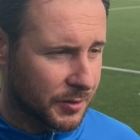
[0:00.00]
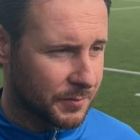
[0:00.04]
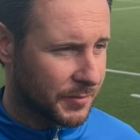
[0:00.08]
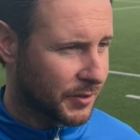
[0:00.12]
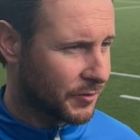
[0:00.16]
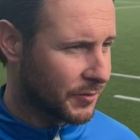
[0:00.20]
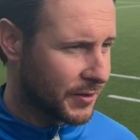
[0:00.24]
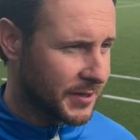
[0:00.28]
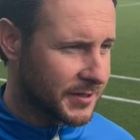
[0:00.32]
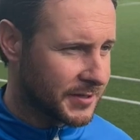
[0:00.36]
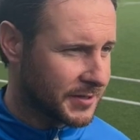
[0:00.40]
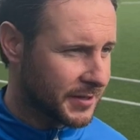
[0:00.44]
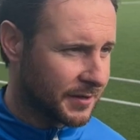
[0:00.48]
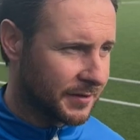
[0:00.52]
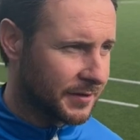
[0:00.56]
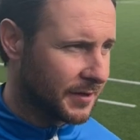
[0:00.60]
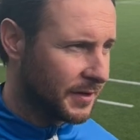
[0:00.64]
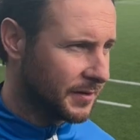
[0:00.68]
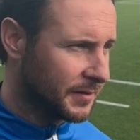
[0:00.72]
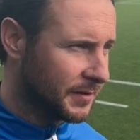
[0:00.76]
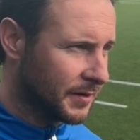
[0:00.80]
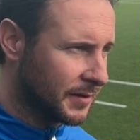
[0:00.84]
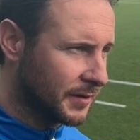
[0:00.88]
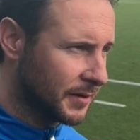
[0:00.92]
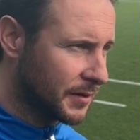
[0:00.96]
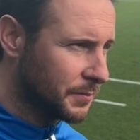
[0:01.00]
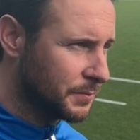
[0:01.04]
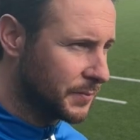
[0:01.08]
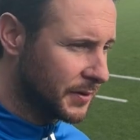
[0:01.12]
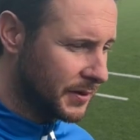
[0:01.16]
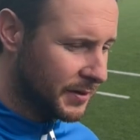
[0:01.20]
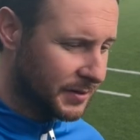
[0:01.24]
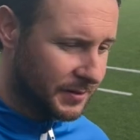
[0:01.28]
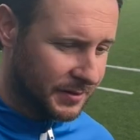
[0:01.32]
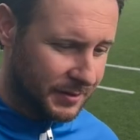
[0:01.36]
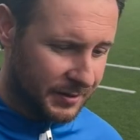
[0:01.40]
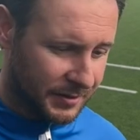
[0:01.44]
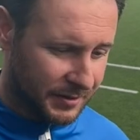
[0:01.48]
can be crazy and can
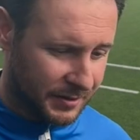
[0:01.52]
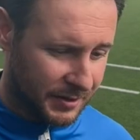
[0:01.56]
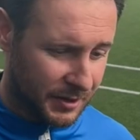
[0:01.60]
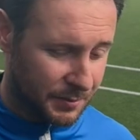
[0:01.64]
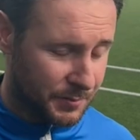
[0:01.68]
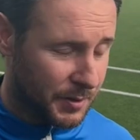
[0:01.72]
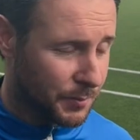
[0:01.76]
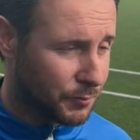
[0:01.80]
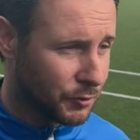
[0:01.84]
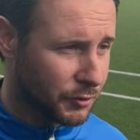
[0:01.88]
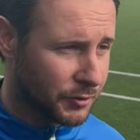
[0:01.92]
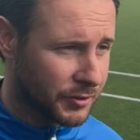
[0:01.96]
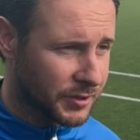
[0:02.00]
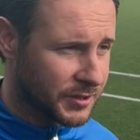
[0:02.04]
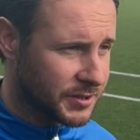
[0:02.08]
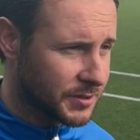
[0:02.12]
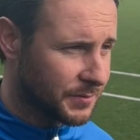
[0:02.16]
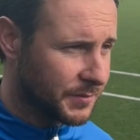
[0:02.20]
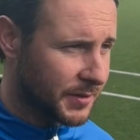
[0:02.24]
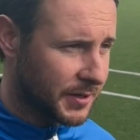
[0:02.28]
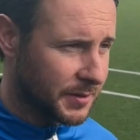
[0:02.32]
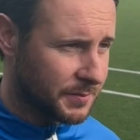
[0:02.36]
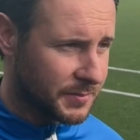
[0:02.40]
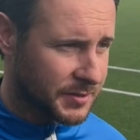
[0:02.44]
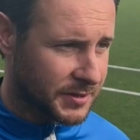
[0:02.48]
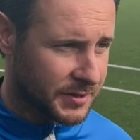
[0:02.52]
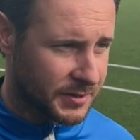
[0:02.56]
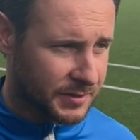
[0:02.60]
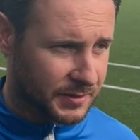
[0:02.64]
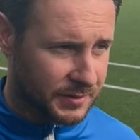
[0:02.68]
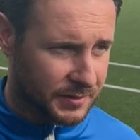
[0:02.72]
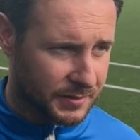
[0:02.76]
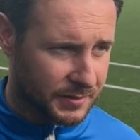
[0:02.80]
be brutal sometimes.